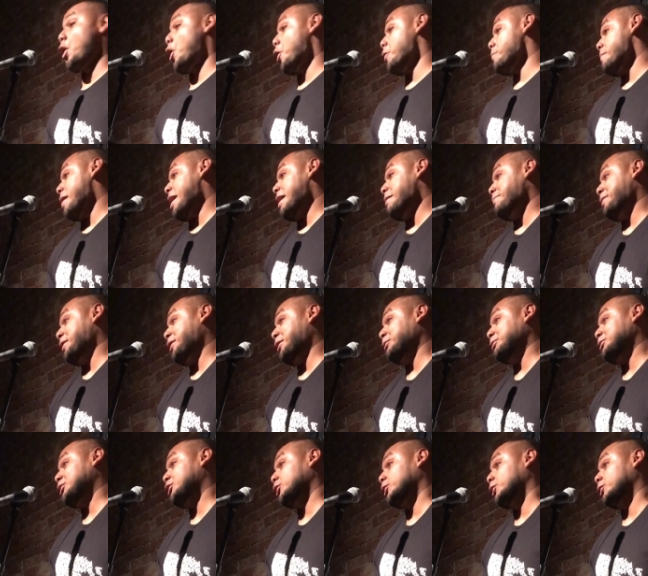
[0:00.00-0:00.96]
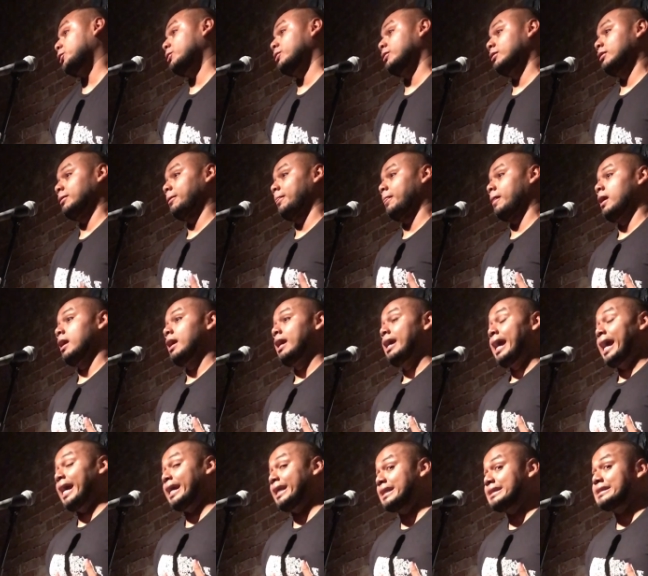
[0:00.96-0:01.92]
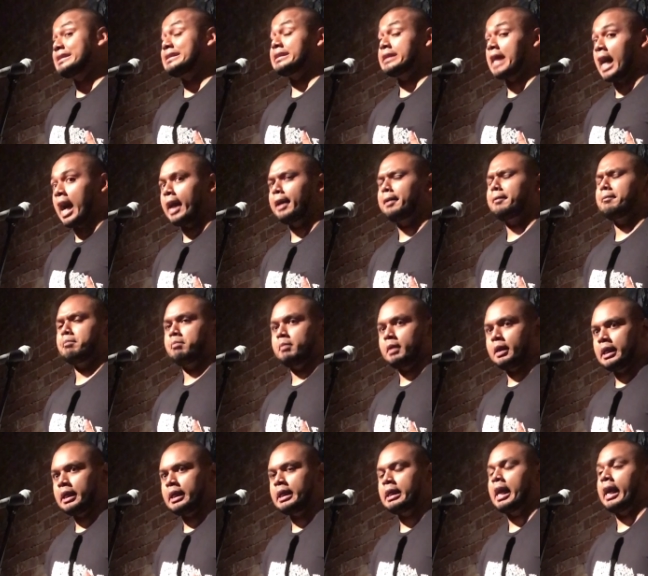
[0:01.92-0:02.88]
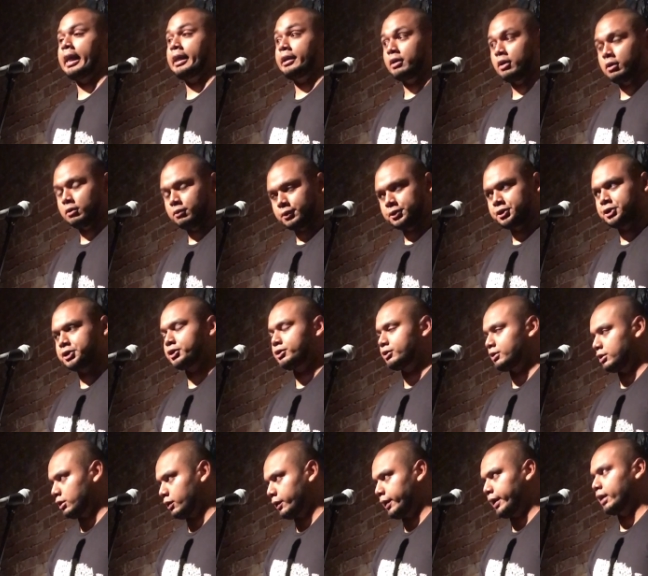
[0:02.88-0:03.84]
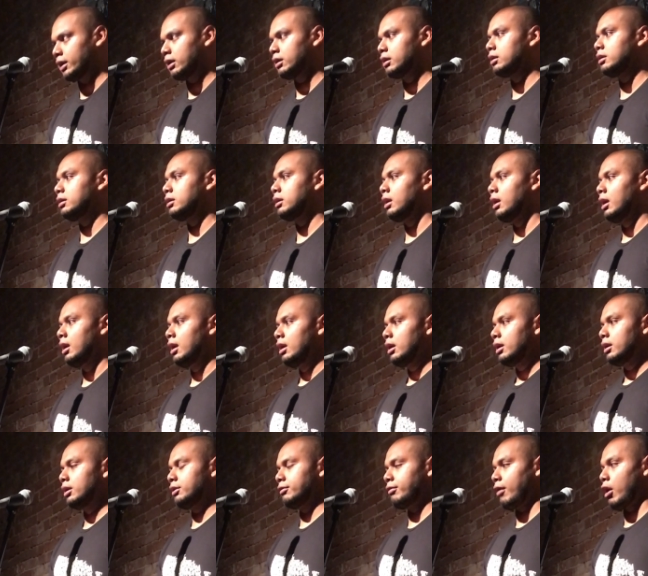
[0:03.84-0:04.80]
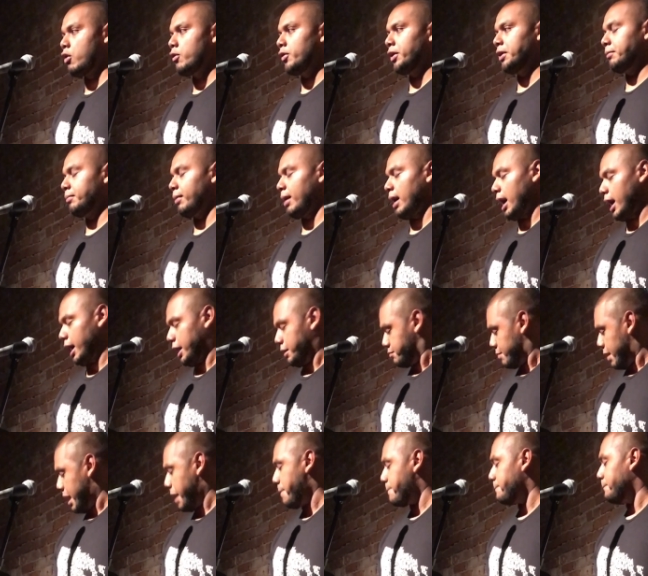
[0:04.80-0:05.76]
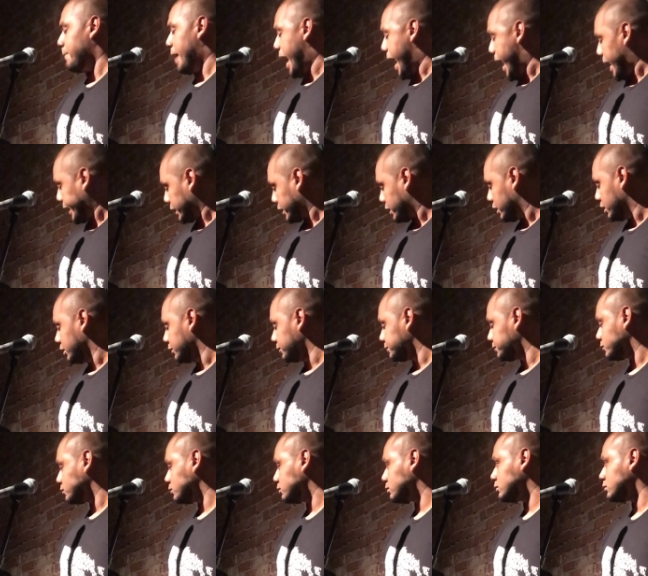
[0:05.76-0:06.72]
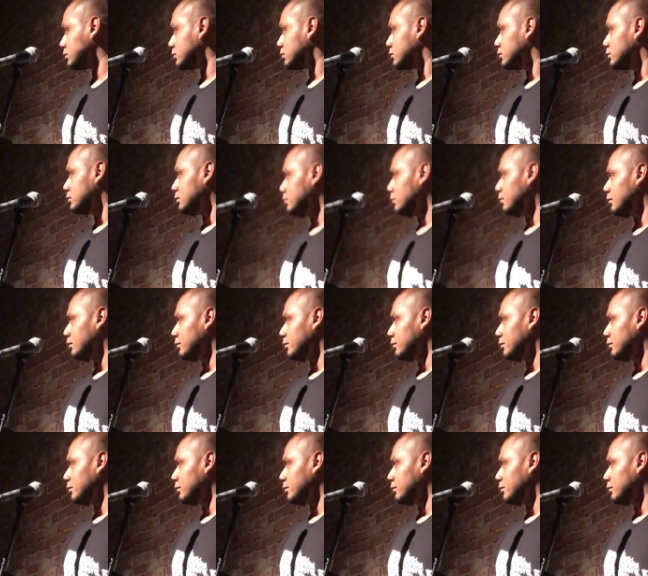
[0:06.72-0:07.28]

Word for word: Or maybe you do, and it's not me. I know what you're doing. Growing behind my back.